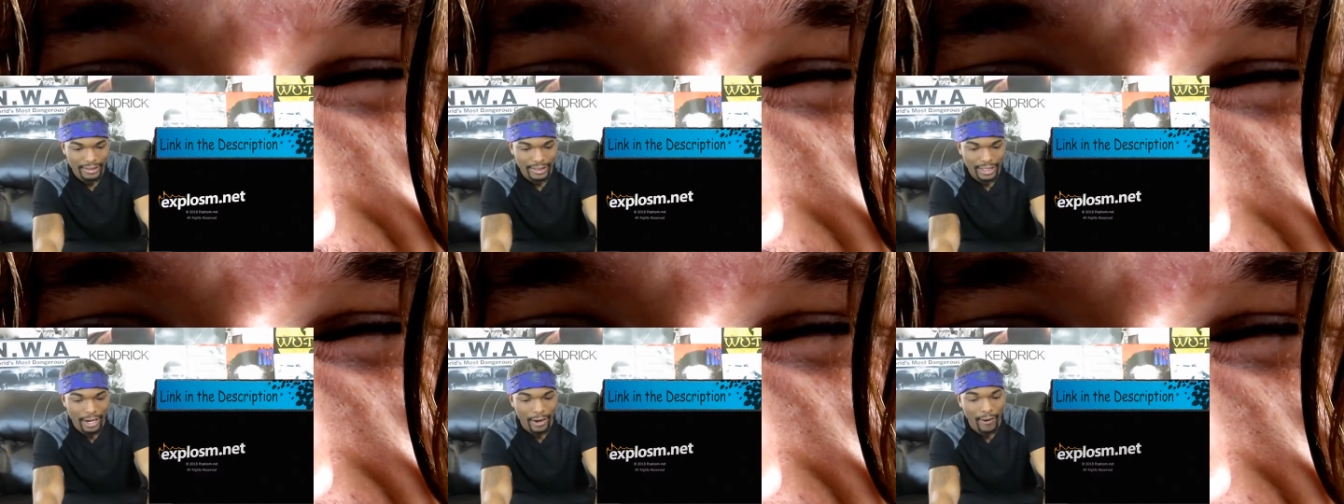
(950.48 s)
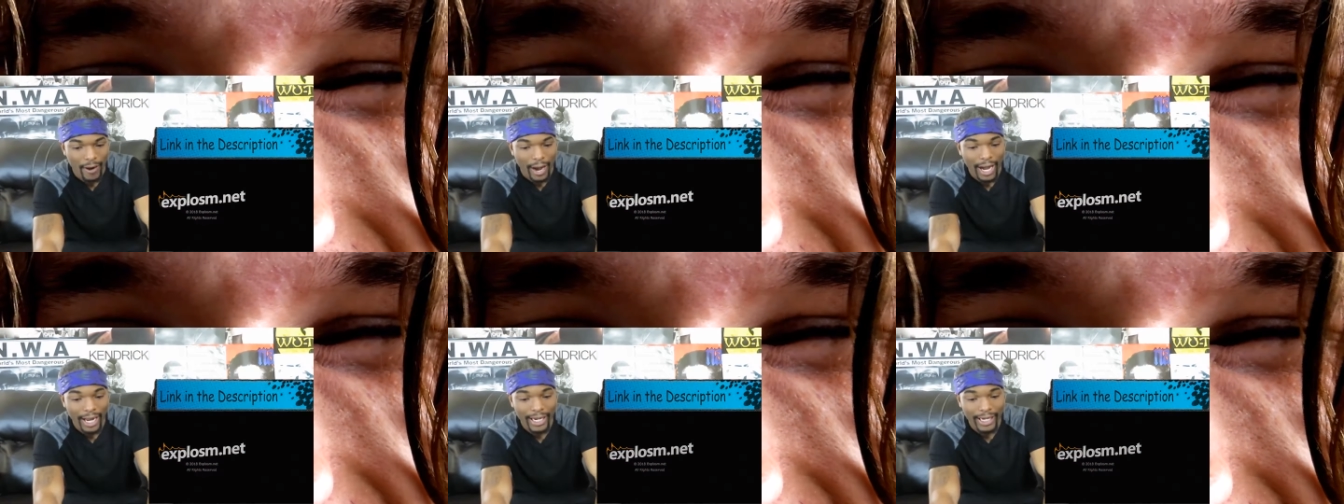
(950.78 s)

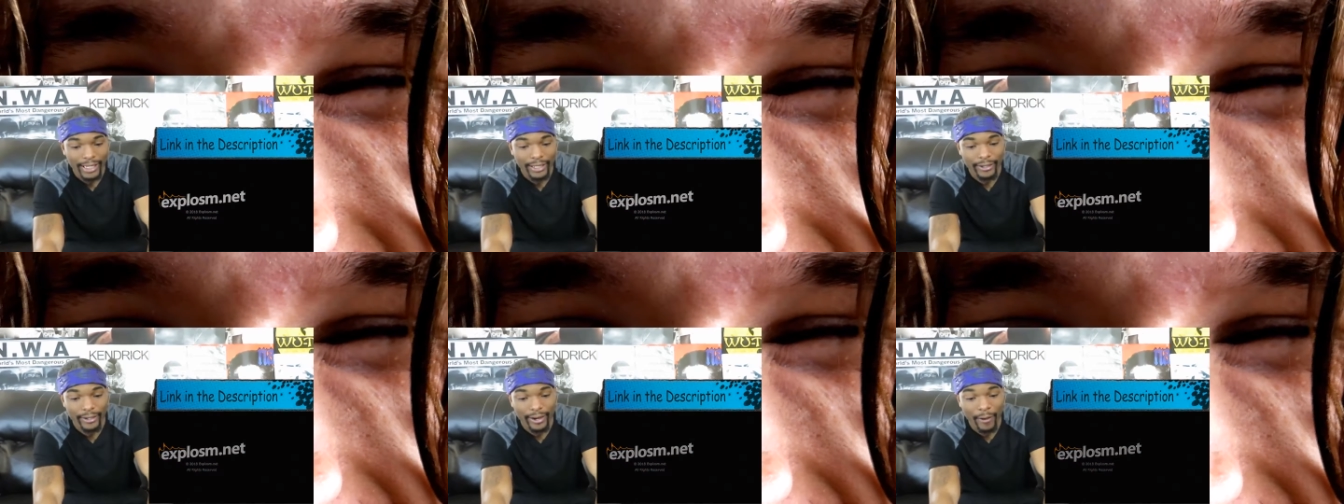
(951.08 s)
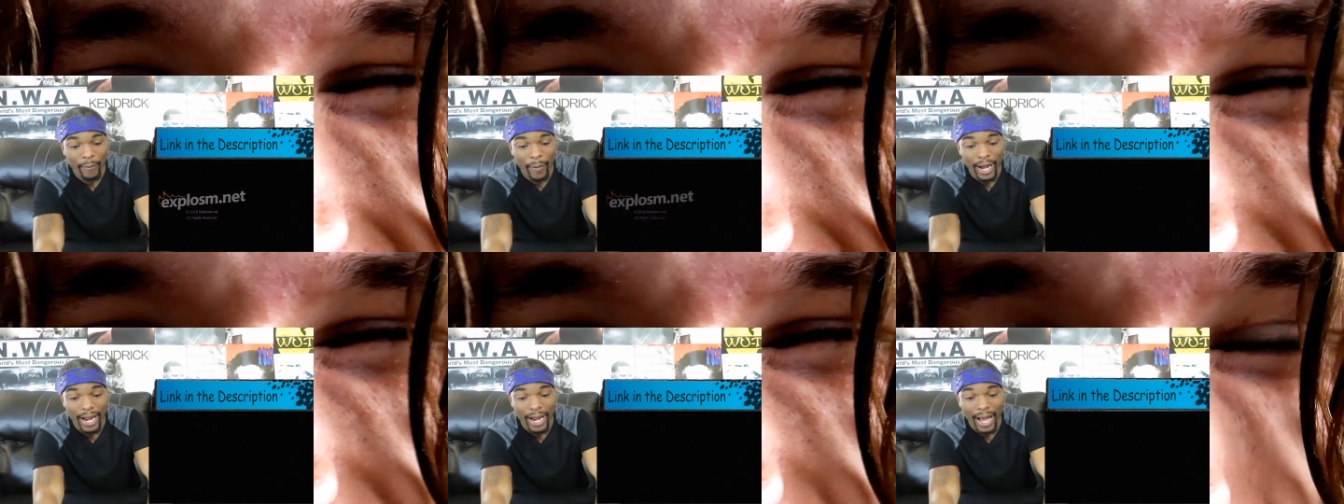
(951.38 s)
Yo, I, you
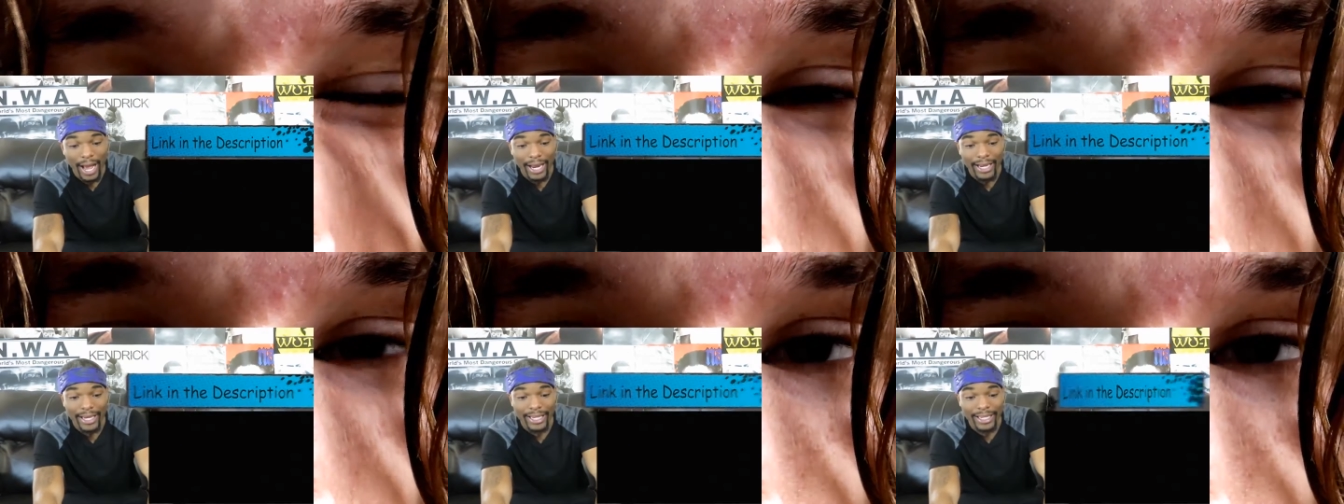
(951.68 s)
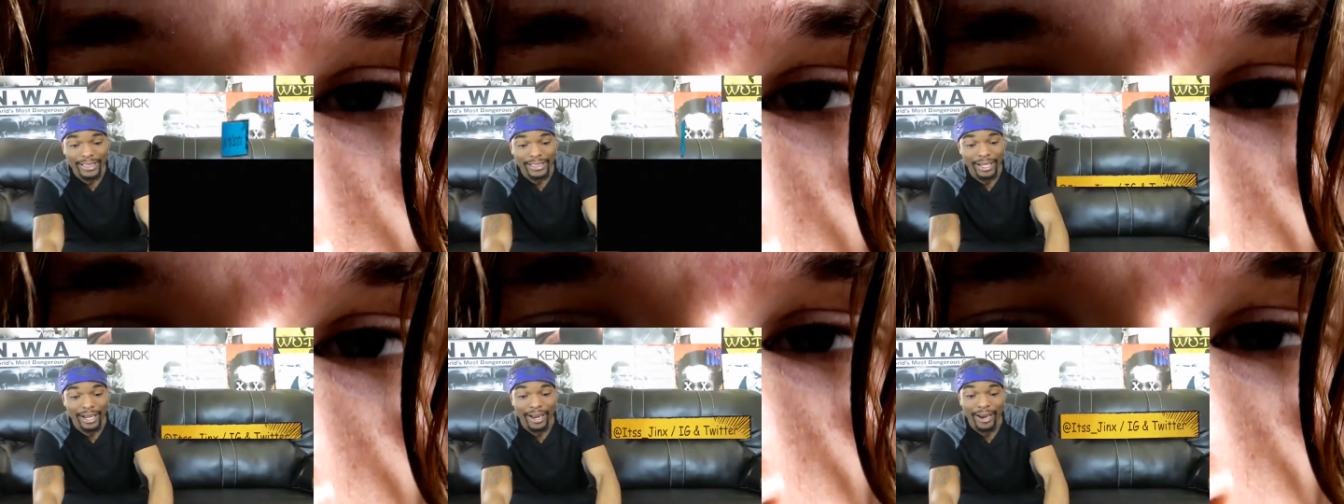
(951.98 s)
know what? I
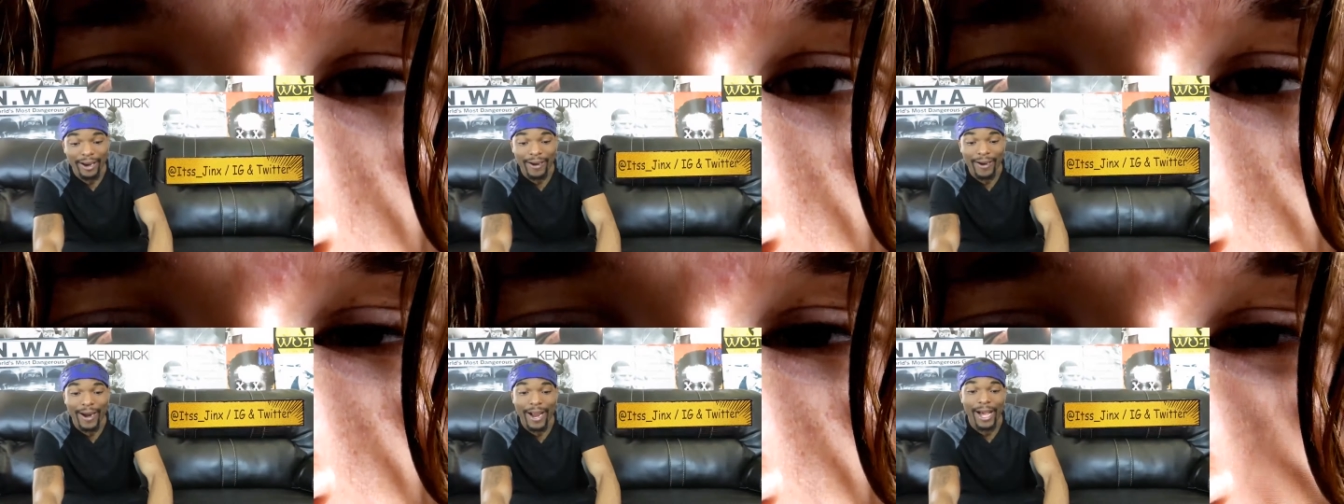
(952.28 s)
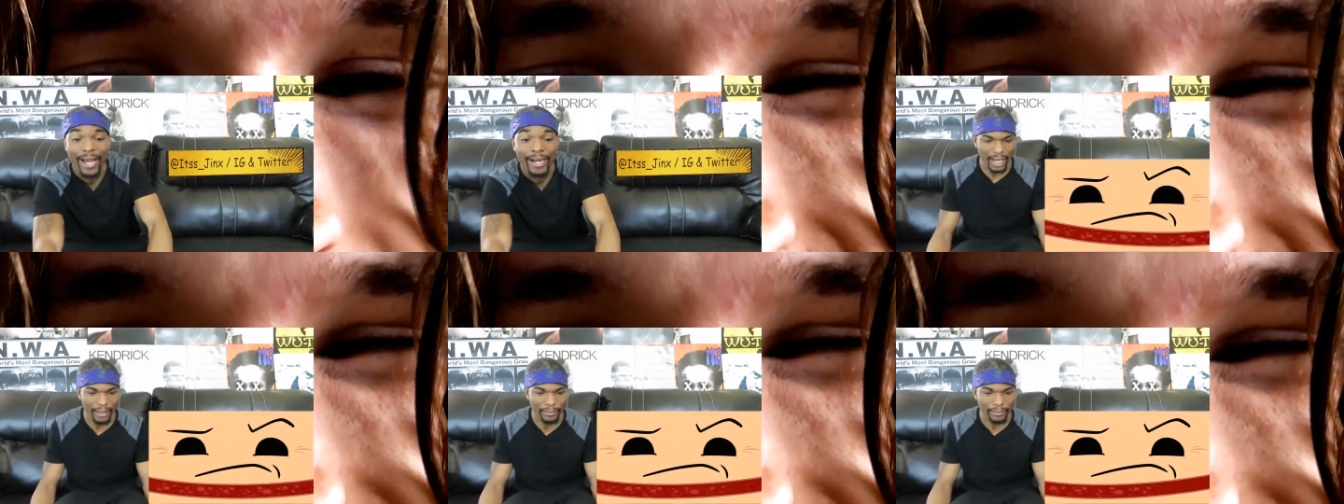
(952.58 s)
need to learn
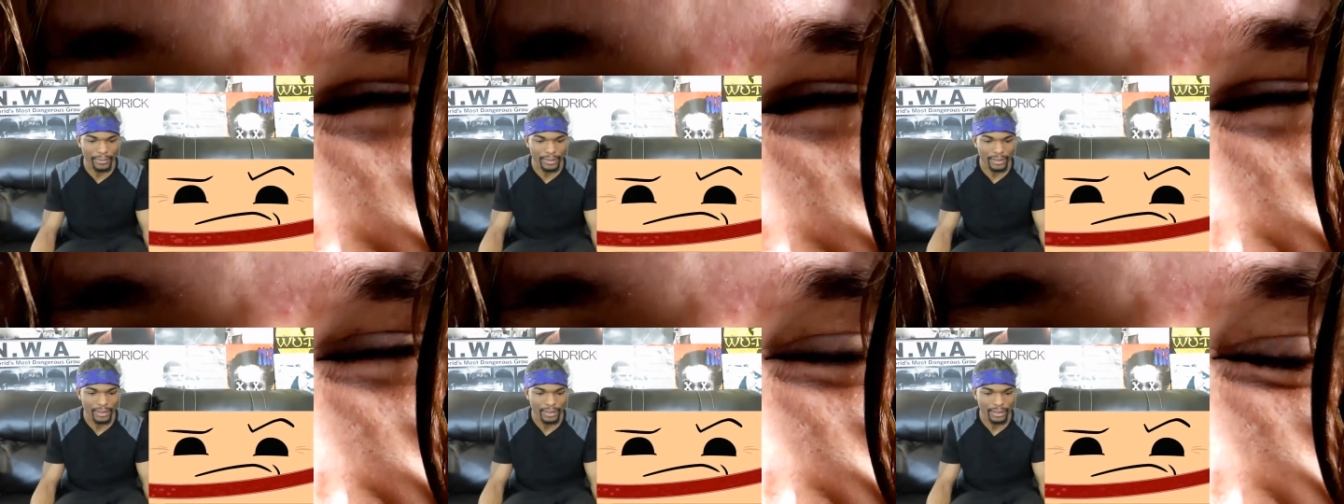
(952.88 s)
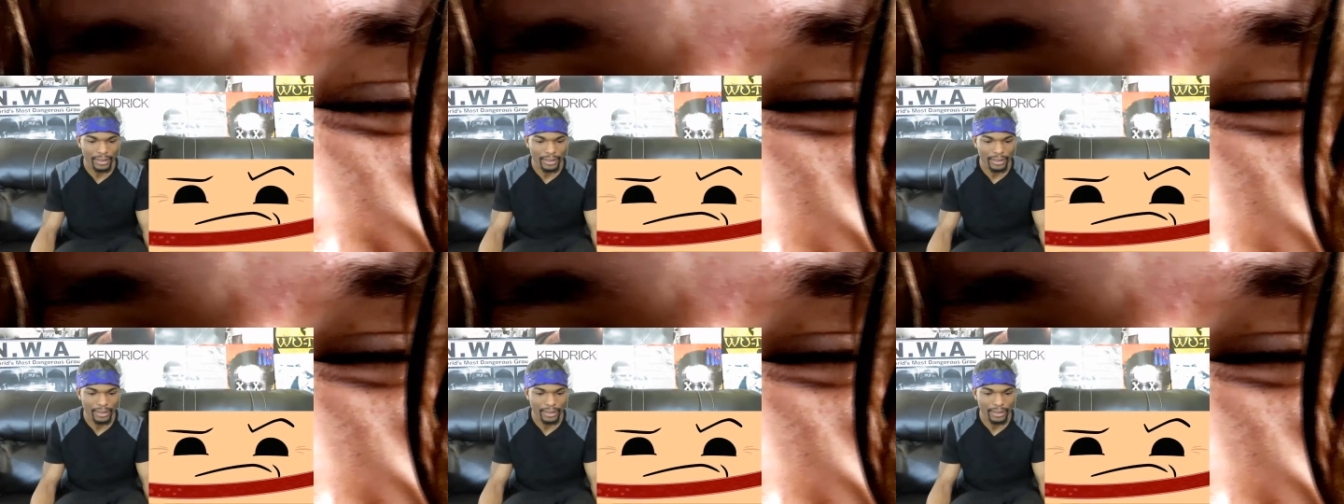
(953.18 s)
how to